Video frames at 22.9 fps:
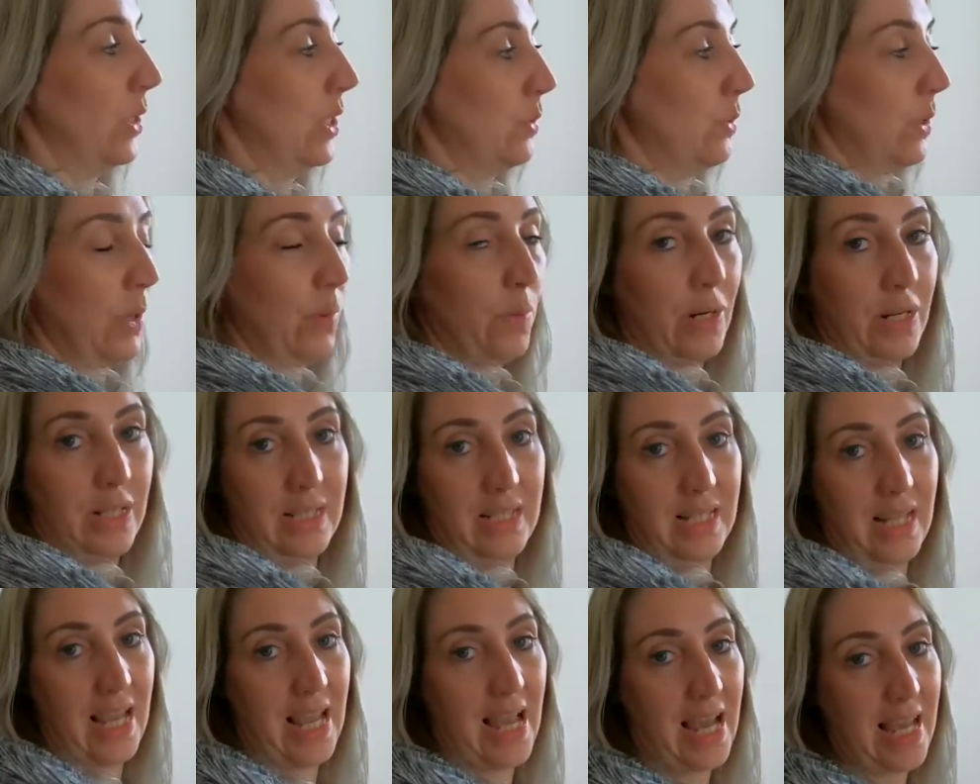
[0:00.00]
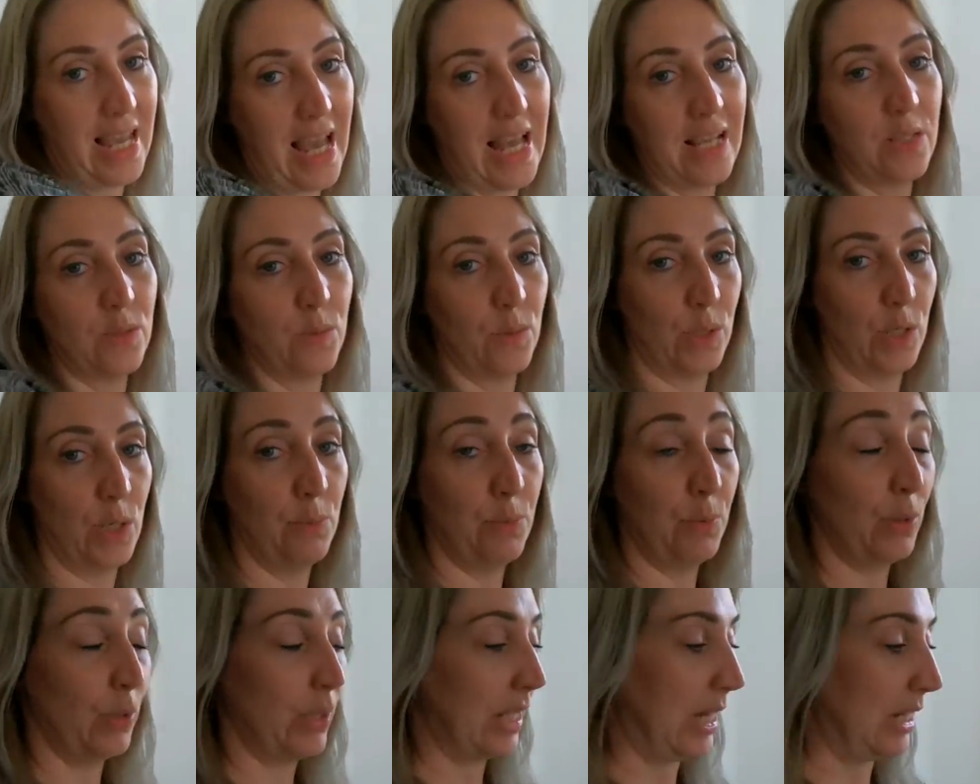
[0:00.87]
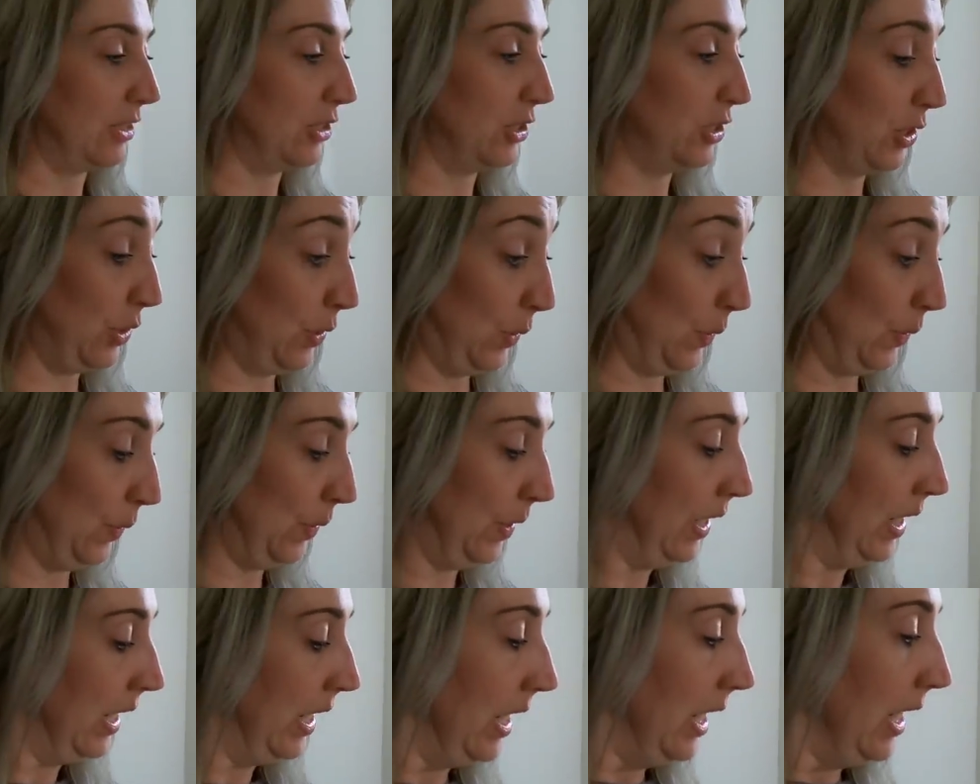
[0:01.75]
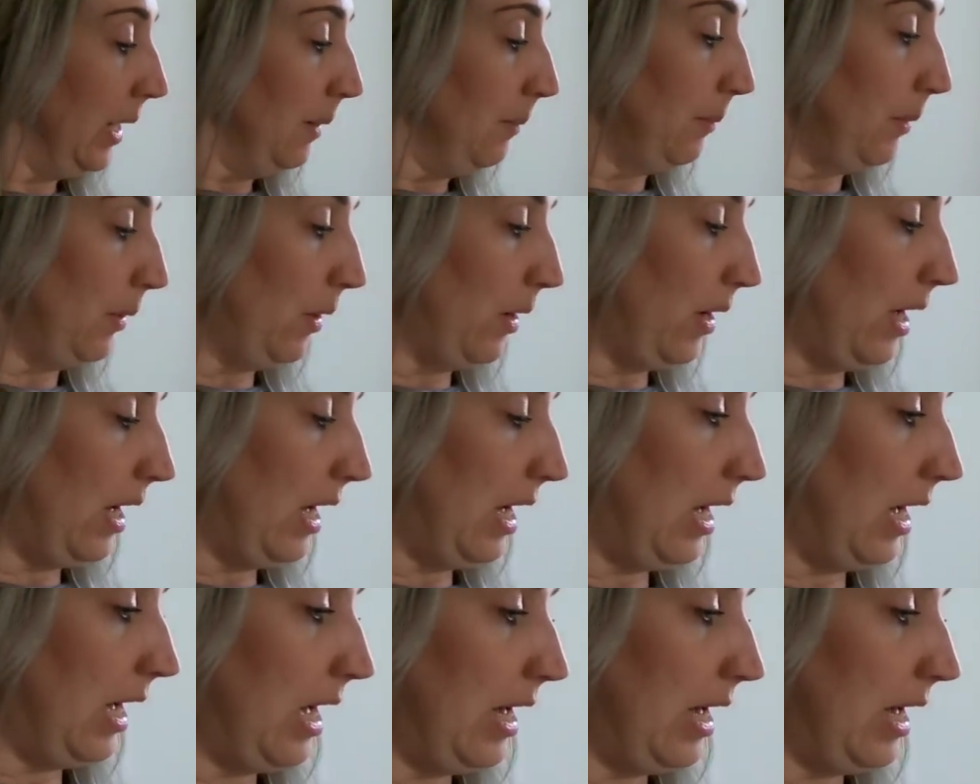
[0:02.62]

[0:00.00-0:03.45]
which one I want to stay at yet. So we're gonna book that soon. But